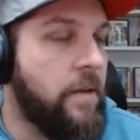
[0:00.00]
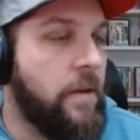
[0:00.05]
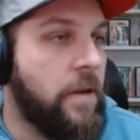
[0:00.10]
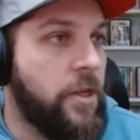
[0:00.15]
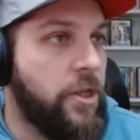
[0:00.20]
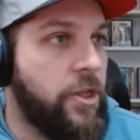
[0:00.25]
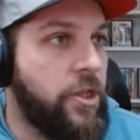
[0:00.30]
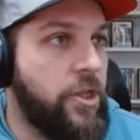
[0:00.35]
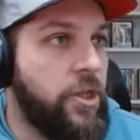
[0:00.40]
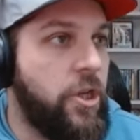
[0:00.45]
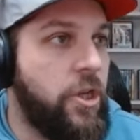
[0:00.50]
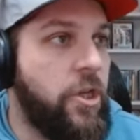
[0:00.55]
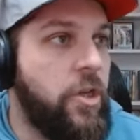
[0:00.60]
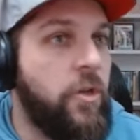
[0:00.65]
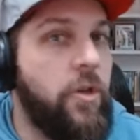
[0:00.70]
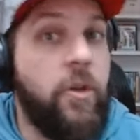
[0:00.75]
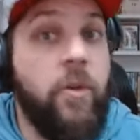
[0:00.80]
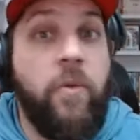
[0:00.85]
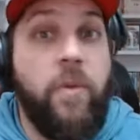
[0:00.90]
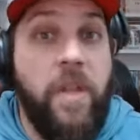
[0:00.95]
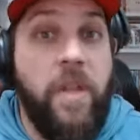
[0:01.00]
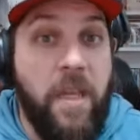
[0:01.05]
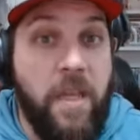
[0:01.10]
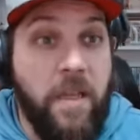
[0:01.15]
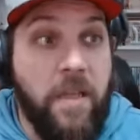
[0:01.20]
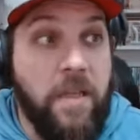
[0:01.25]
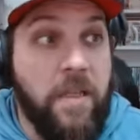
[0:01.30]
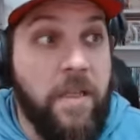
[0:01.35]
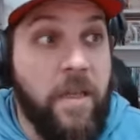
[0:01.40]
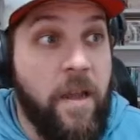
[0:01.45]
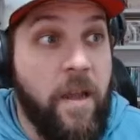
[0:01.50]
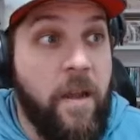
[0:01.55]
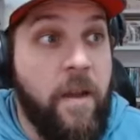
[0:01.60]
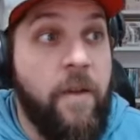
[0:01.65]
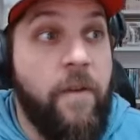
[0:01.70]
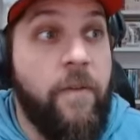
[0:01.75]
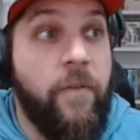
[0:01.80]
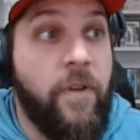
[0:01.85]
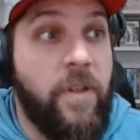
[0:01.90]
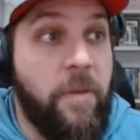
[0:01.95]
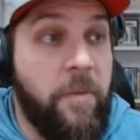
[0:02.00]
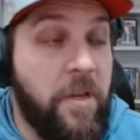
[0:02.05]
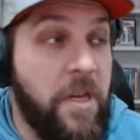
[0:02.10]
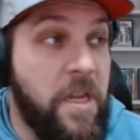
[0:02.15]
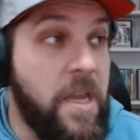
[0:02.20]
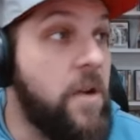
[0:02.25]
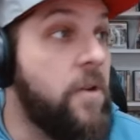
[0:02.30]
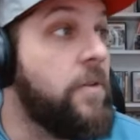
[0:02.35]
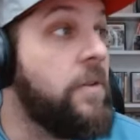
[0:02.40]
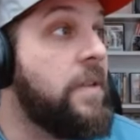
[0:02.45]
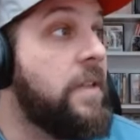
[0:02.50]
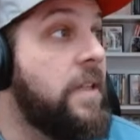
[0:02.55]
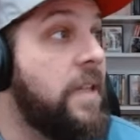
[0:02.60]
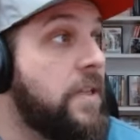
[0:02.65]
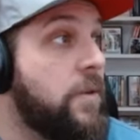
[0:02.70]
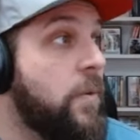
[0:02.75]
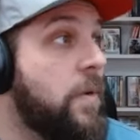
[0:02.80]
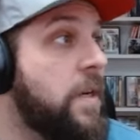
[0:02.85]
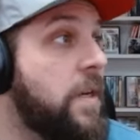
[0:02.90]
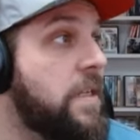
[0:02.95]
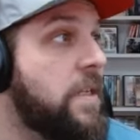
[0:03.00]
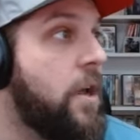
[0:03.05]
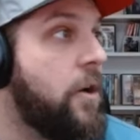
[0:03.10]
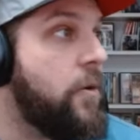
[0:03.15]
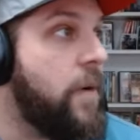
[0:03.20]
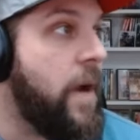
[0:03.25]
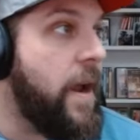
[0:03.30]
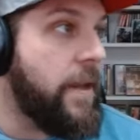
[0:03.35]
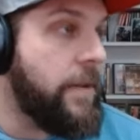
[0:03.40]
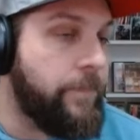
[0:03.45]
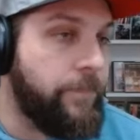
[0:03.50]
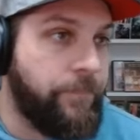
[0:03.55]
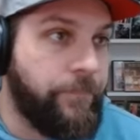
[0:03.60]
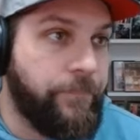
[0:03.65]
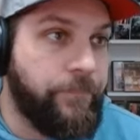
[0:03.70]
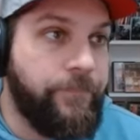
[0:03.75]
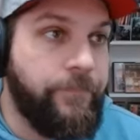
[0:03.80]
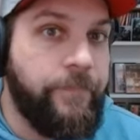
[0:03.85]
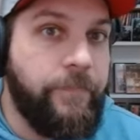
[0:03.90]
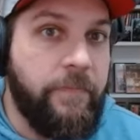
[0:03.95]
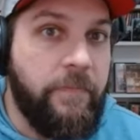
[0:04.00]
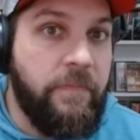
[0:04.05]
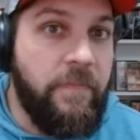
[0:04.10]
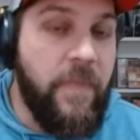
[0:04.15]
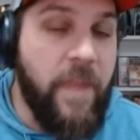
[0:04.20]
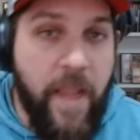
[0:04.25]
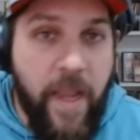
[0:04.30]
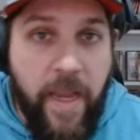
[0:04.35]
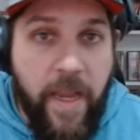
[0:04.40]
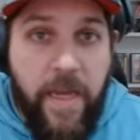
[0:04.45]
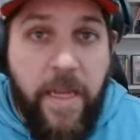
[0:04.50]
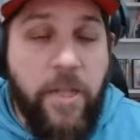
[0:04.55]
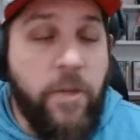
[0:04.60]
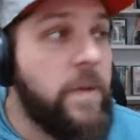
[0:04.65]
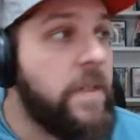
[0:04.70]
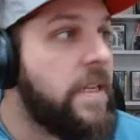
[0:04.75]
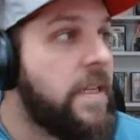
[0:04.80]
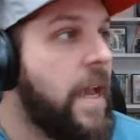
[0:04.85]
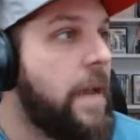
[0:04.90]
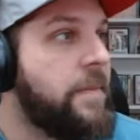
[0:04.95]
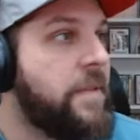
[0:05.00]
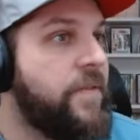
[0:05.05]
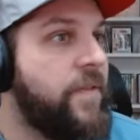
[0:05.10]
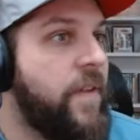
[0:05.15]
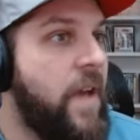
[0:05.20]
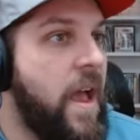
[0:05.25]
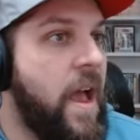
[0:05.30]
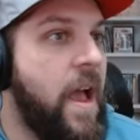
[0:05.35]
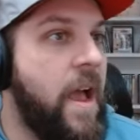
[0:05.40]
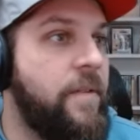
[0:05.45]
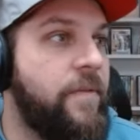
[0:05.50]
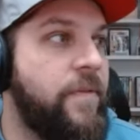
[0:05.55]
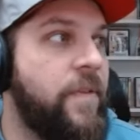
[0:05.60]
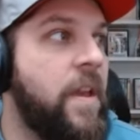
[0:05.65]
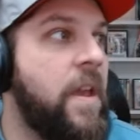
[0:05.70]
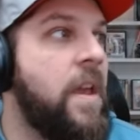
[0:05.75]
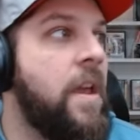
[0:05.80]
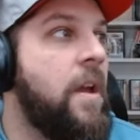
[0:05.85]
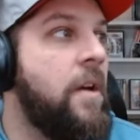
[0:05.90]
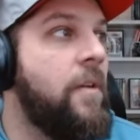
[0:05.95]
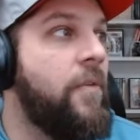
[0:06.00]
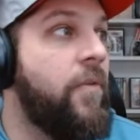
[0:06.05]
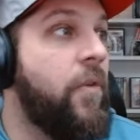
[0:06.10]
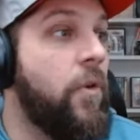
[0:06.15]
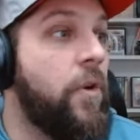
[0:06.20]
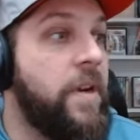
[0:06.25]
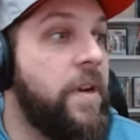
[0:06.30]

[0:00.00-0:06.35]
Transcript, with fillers: Should you do these for Team of the Year? This one is all right. 83 times 5 for an